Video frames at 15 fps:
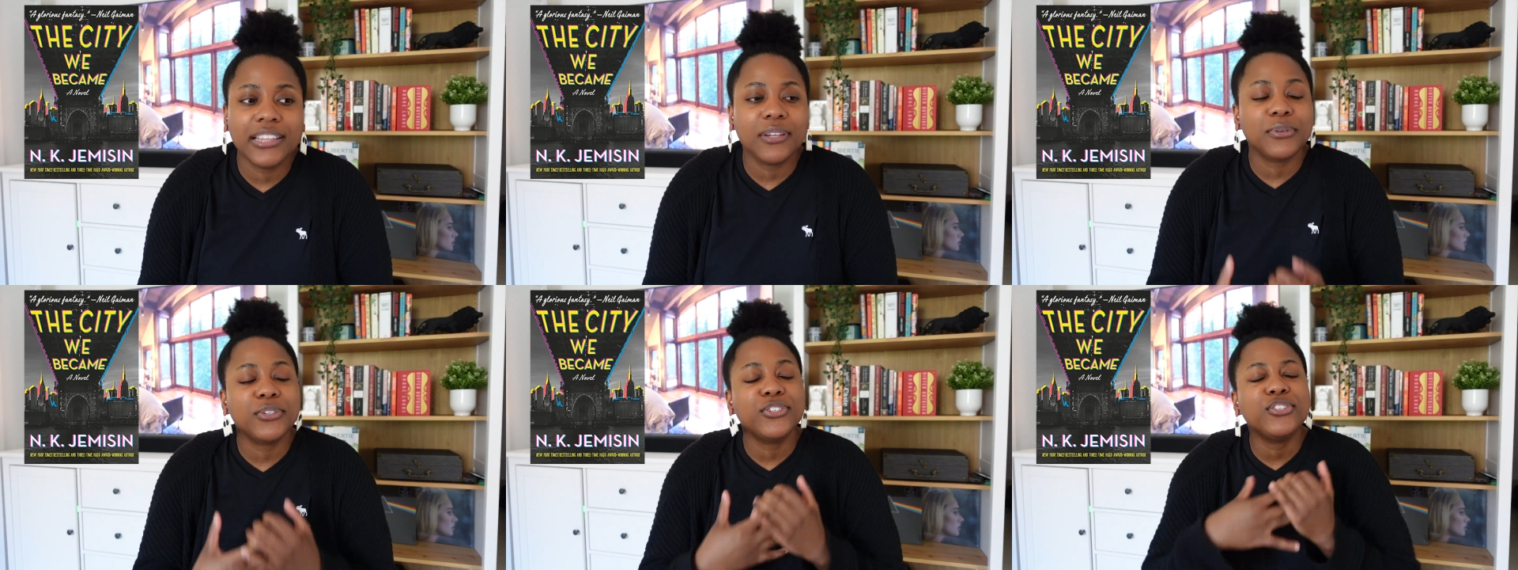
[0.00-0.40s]

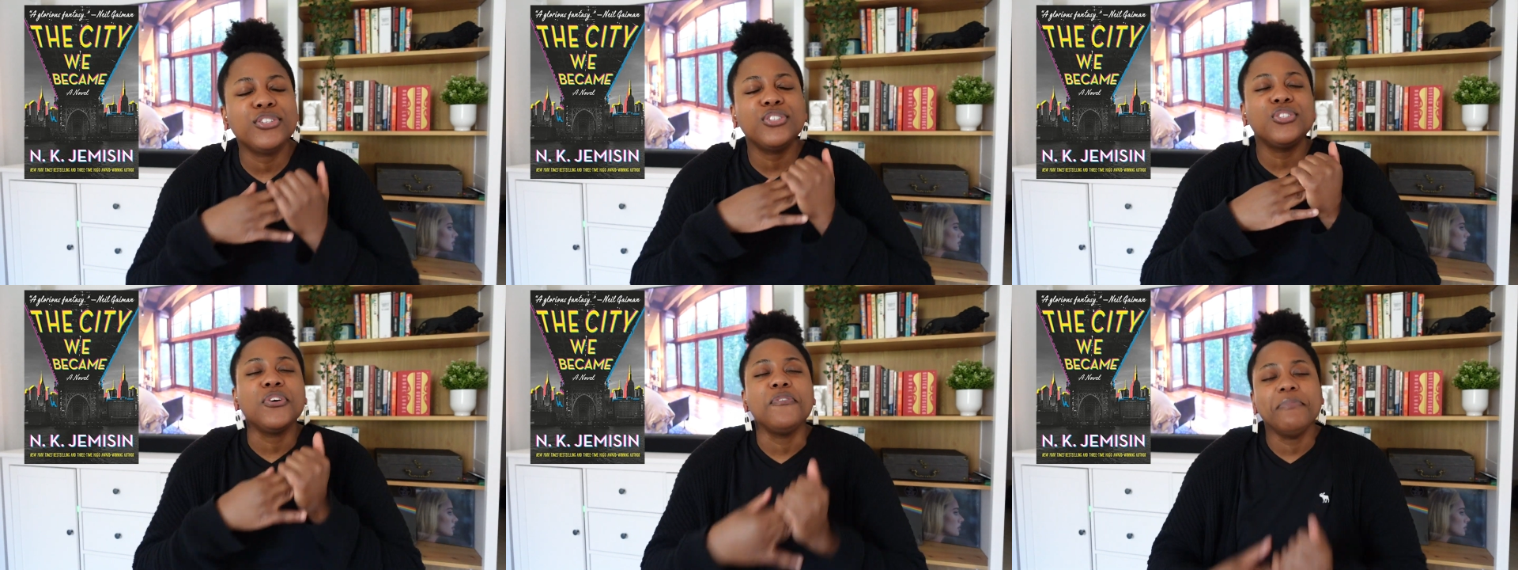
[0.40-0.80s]
There was
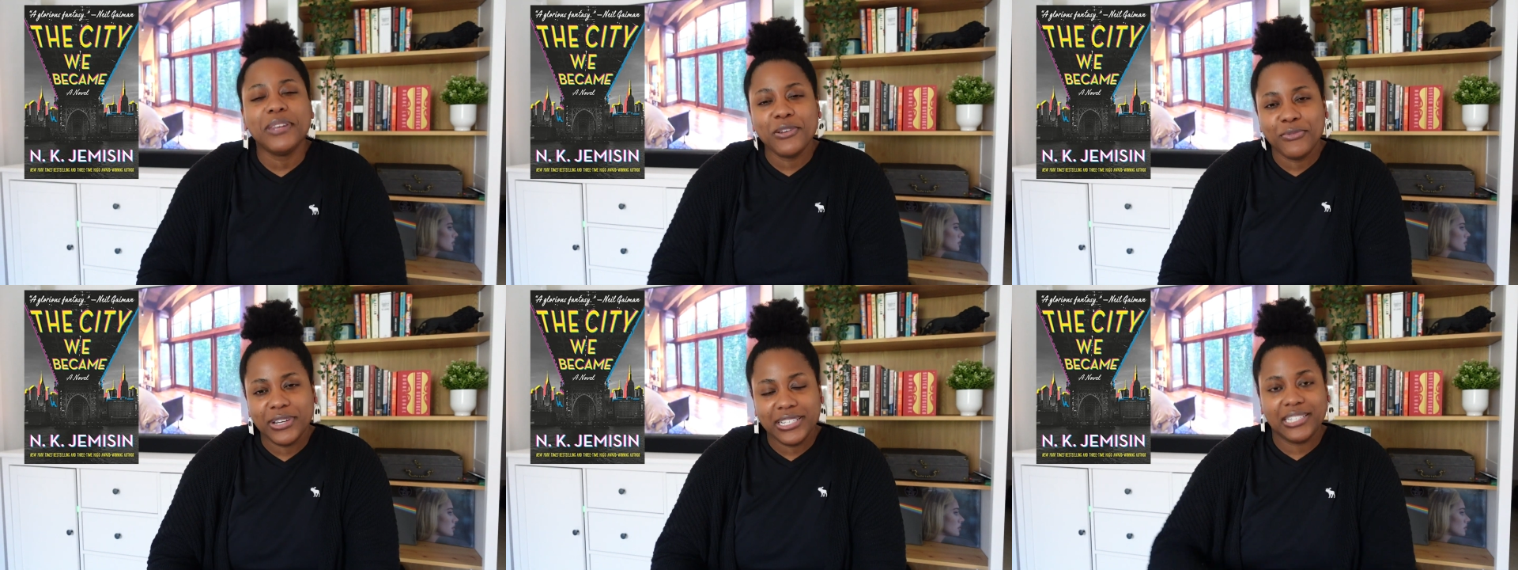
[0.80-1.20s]
just so
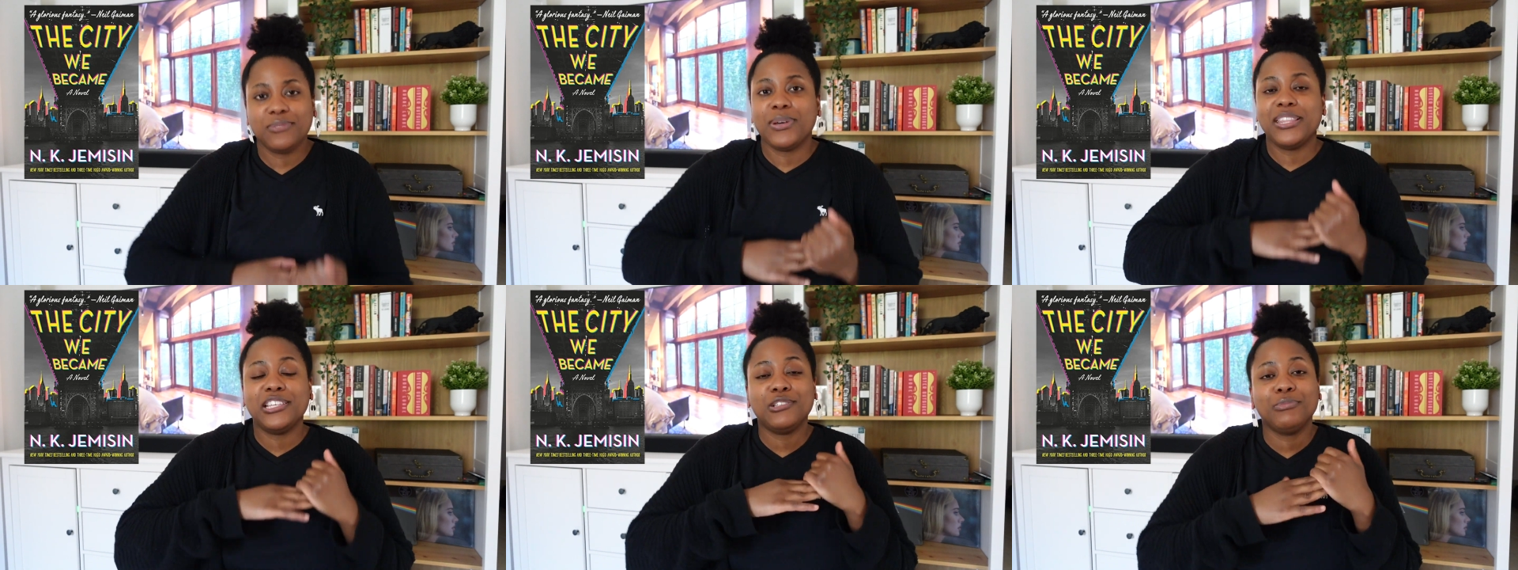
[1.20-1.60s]
many reasons
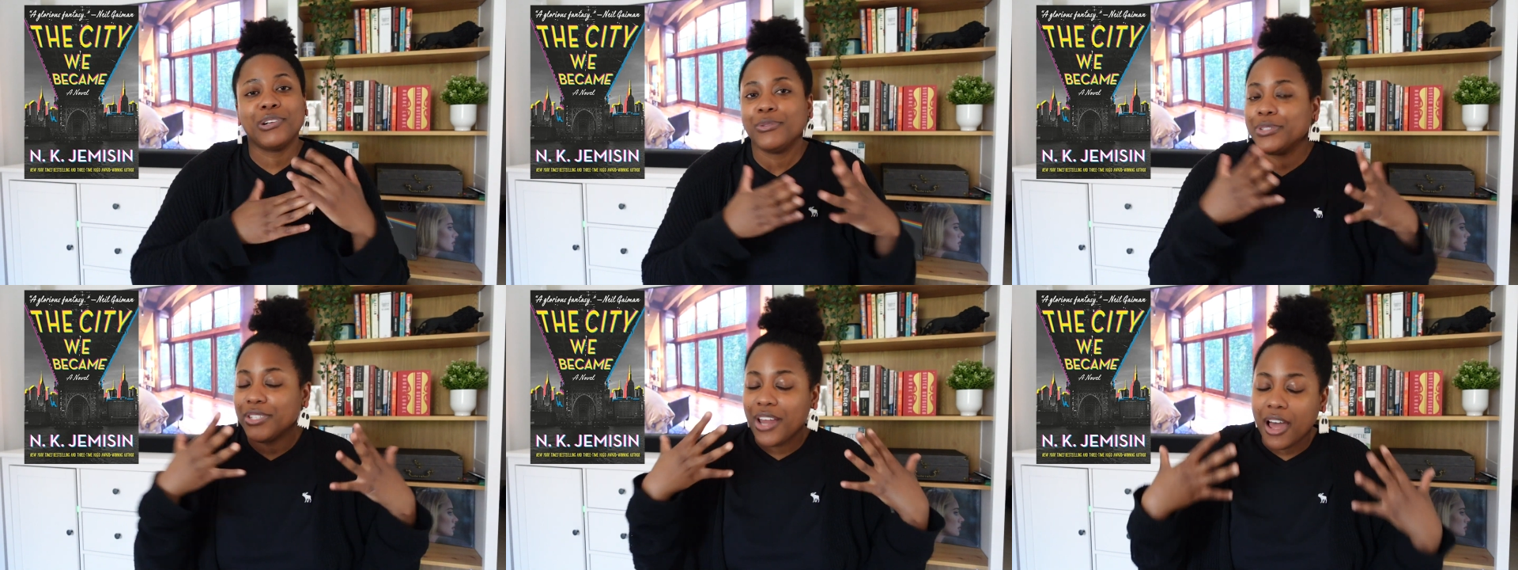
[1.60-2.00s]
why this book
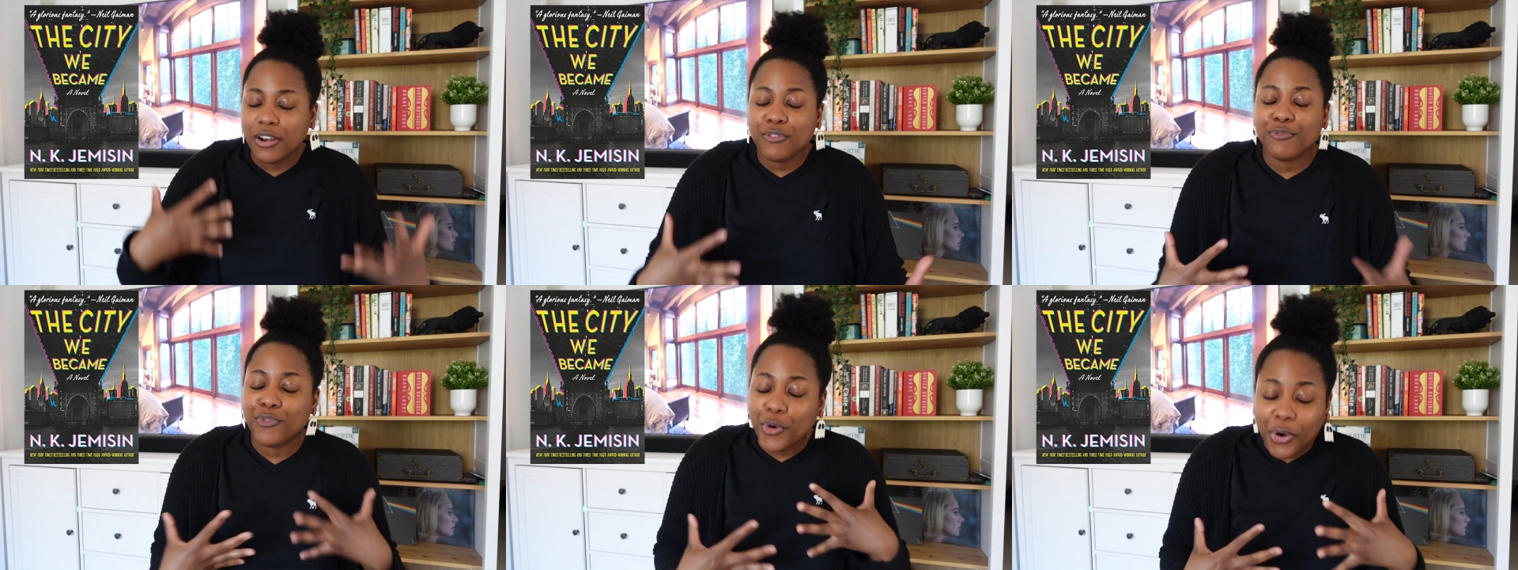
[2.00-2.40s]
was not
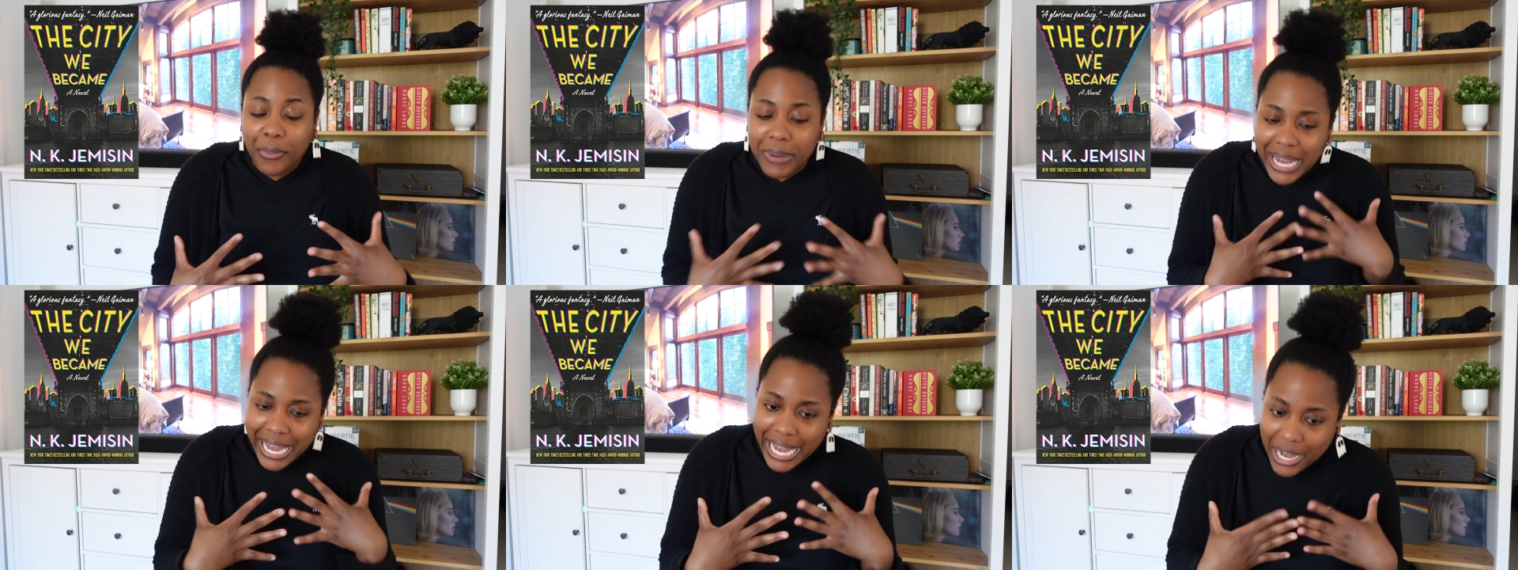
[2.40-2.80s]
for
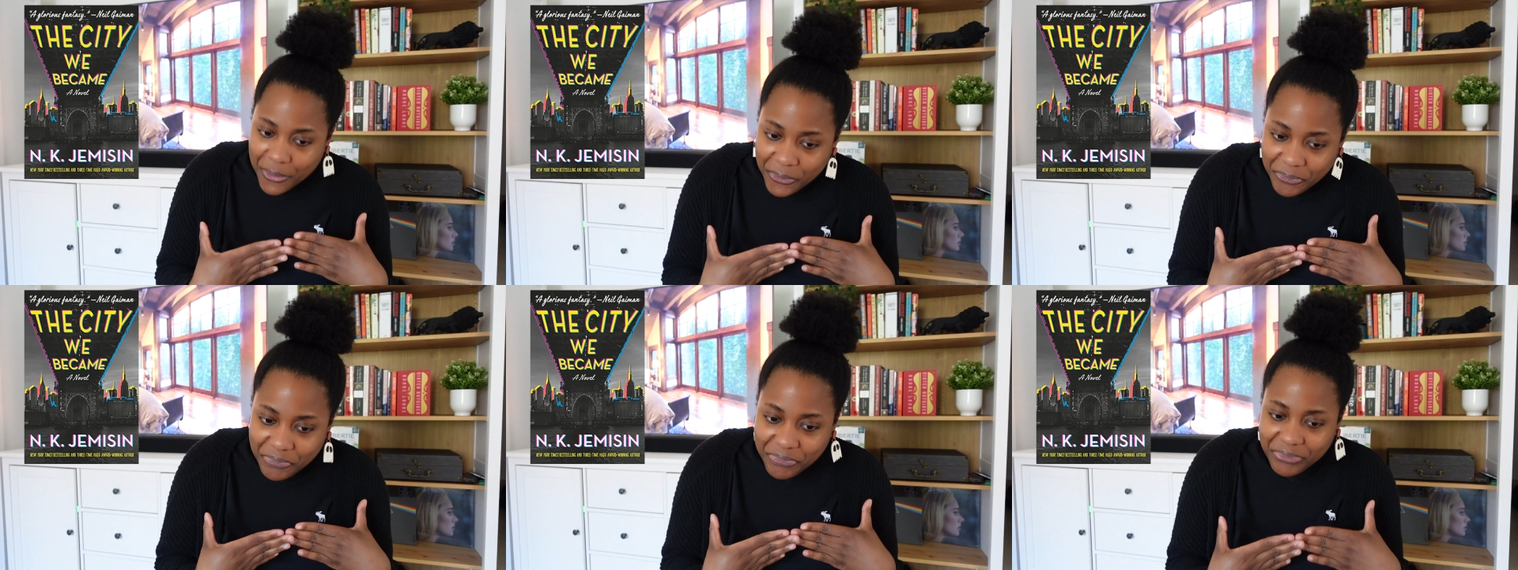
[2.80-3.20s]

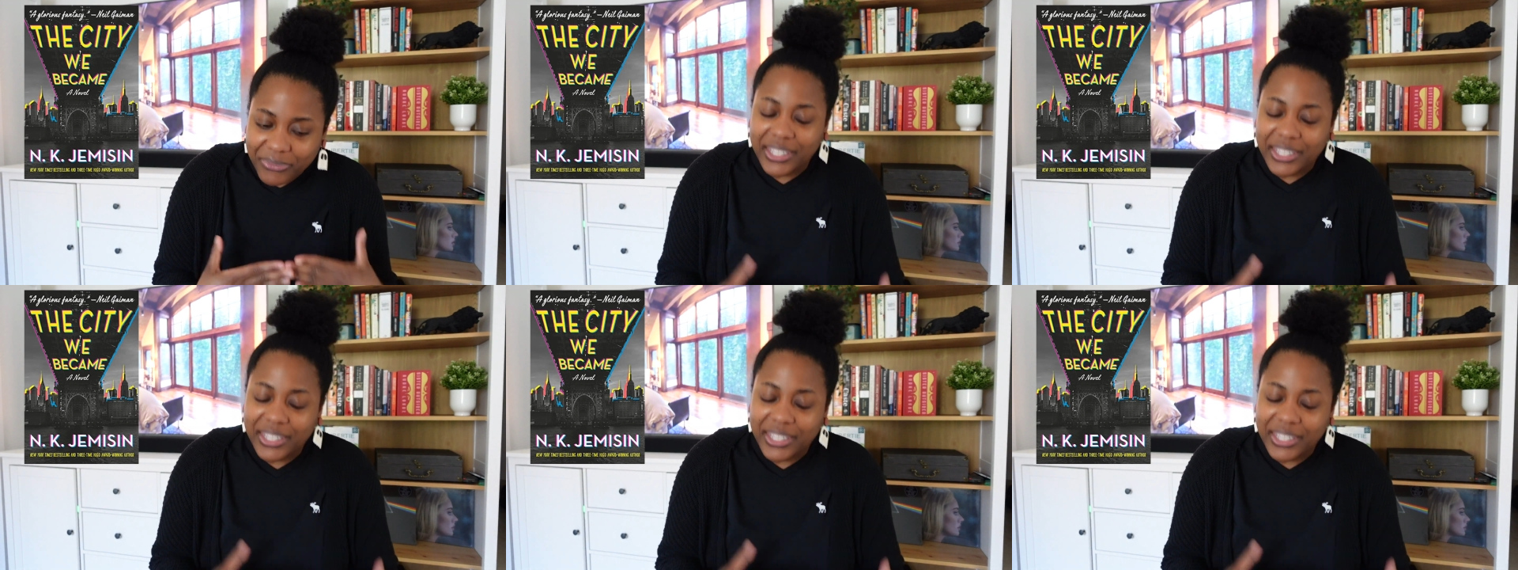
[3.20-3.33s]
me.